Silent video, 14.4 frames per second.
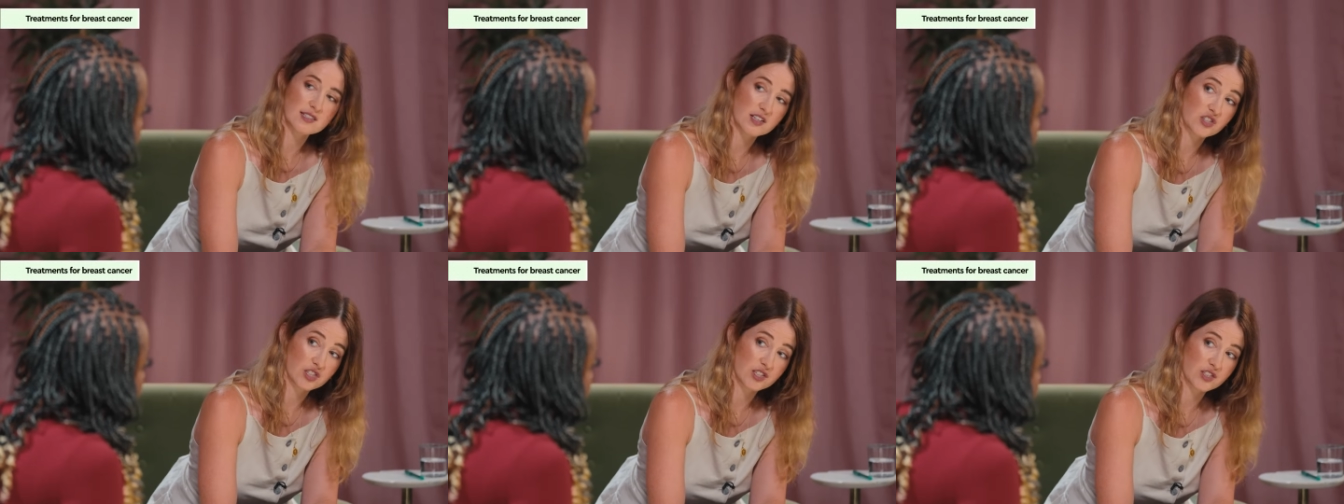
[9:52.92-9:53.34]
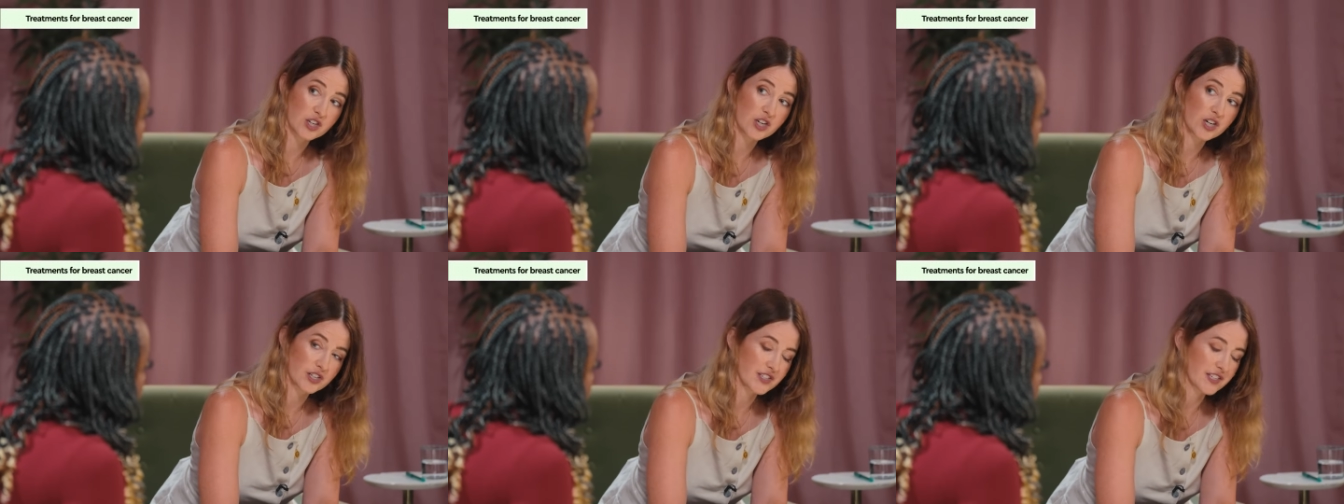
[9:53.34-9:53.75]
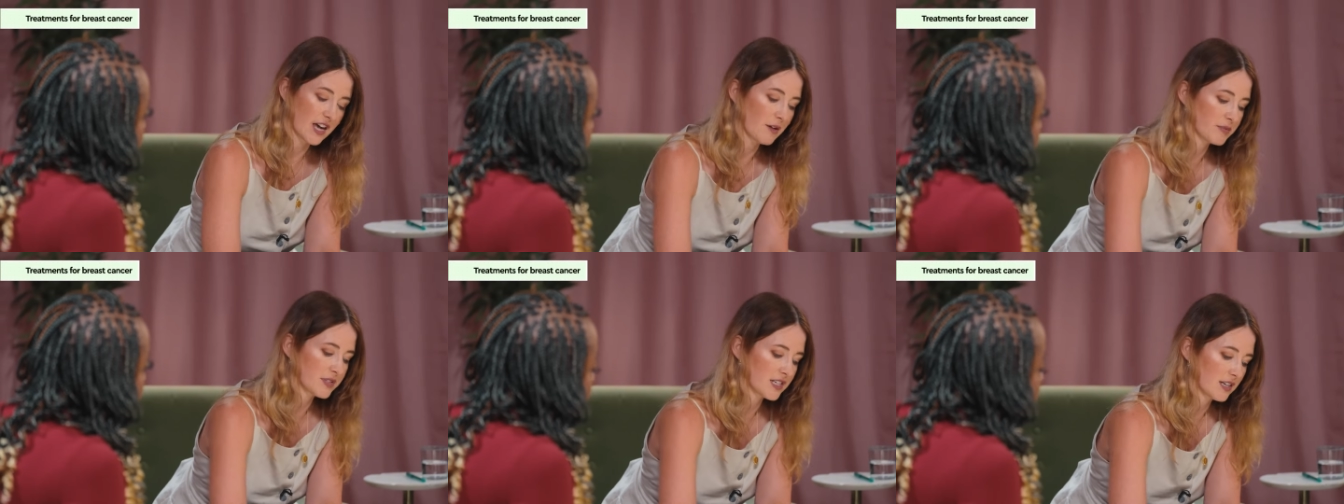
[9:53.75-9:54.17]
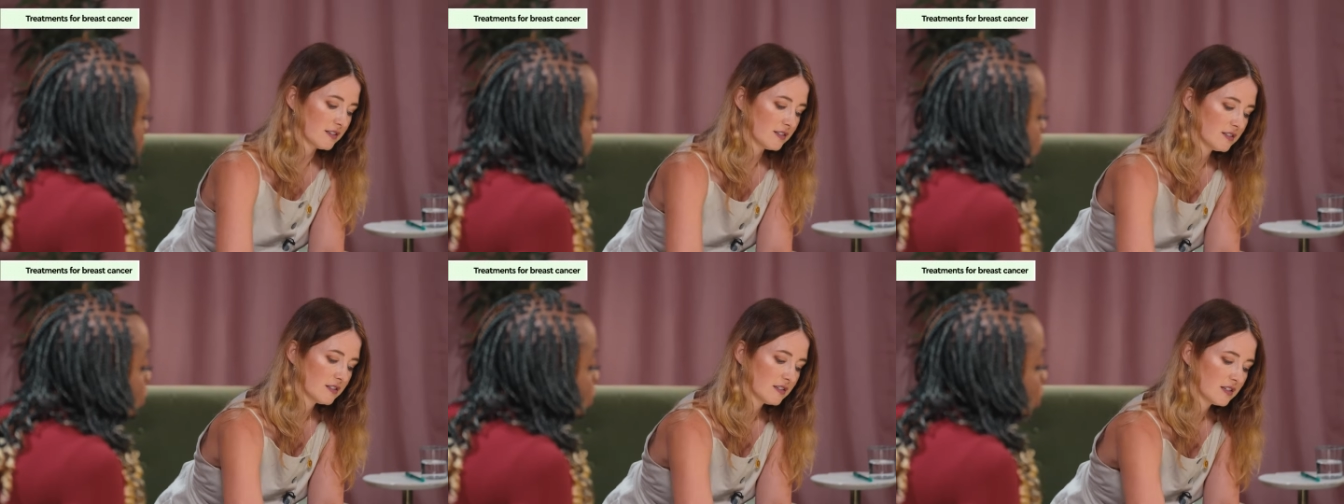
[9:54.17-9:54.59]
such as
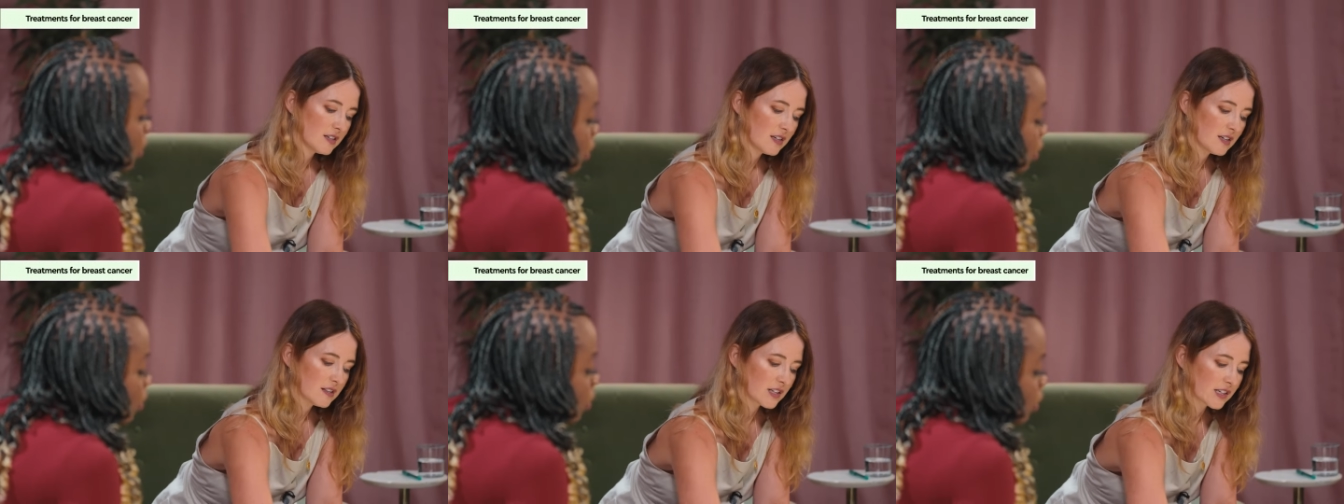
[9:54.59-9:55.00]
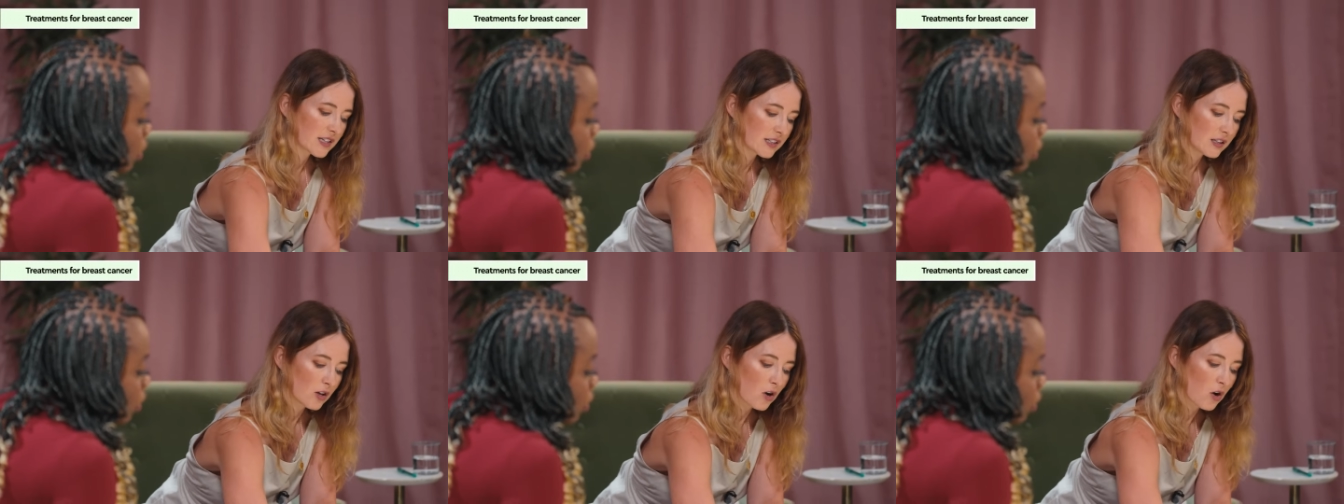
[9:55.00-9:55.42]
Herceptin uh-huh. that can